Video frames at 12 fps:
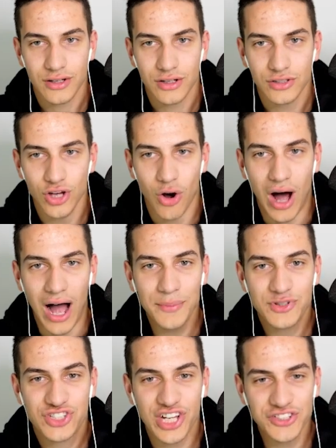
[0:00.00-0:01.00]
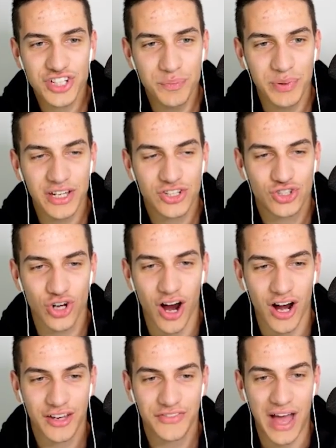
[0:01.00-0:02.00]
Yo, I'm such a big
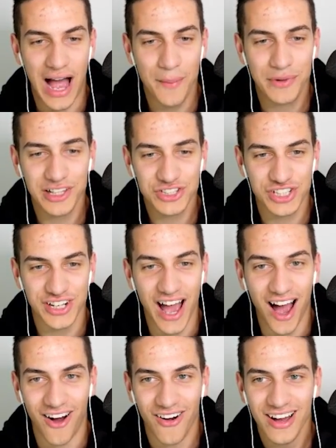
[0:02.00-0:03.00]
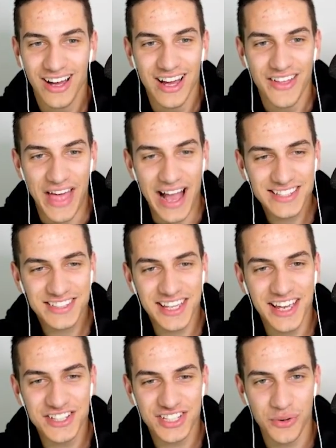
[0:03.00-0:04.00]
shark. I'm glitching out. That's the
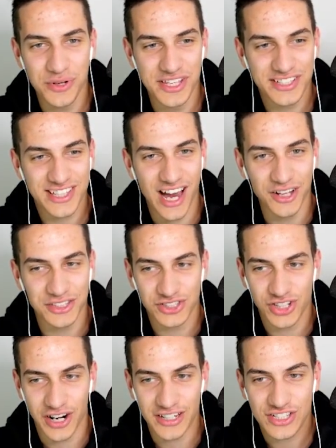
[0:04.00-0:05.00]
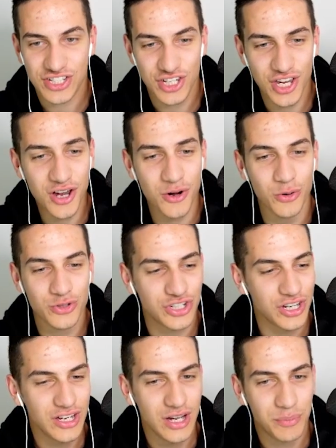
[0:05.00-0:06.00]
issue with the skeleton shark. He's huge,
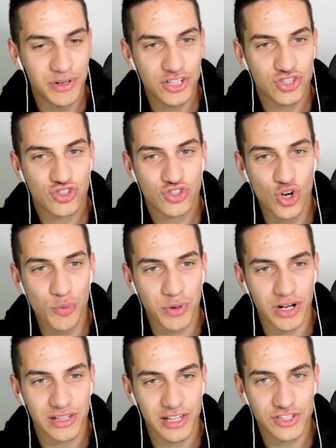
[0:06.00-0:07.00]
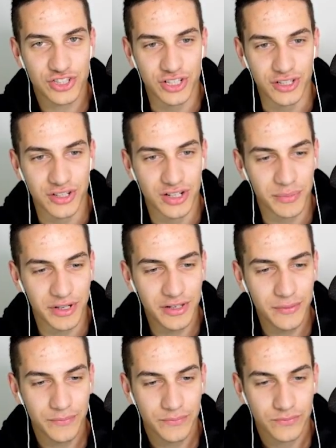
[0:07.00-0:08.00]
but he's super glitchy. You know what I mean?
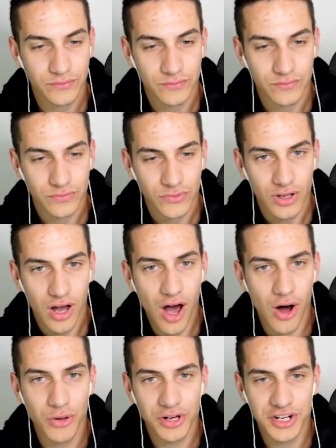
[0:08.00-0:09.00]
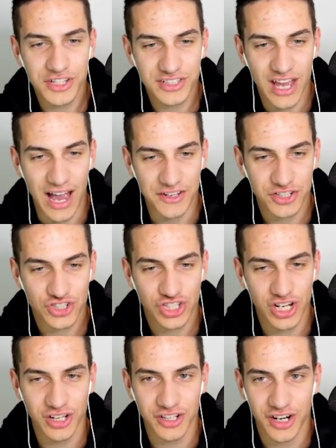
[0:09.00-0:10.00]
Oh, look at this guy. Just
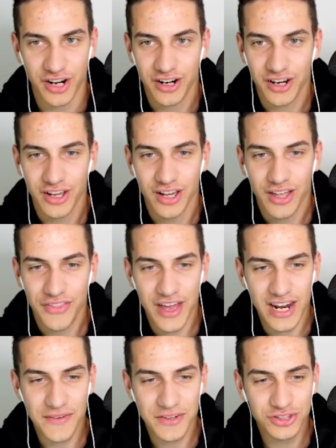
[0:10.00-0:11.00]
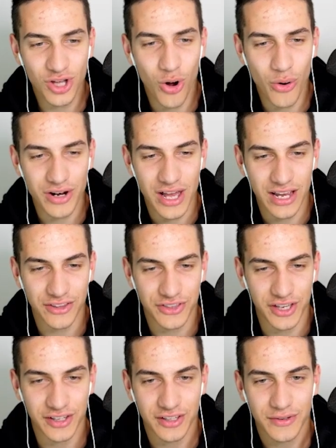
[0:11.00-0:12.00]
chilling here. They ain't even doing
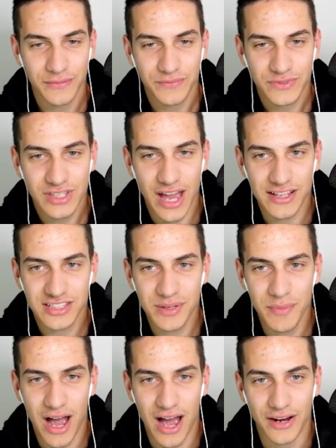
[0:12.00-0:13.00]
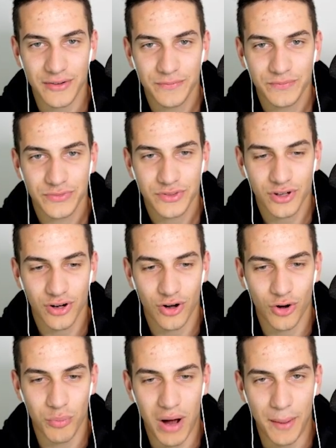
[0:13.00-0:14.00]
anything. Guys, come on.
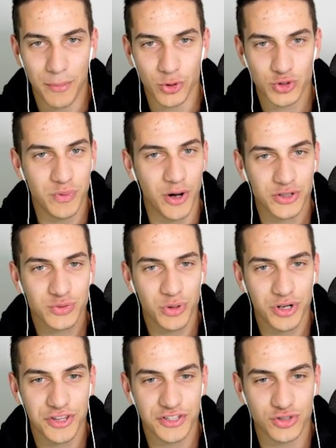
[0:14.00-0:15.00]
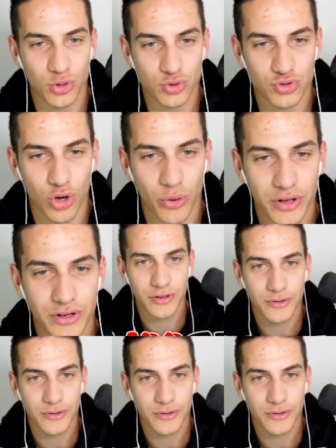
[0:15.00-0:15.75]
Oh, my moose folks. What are these dudes doing?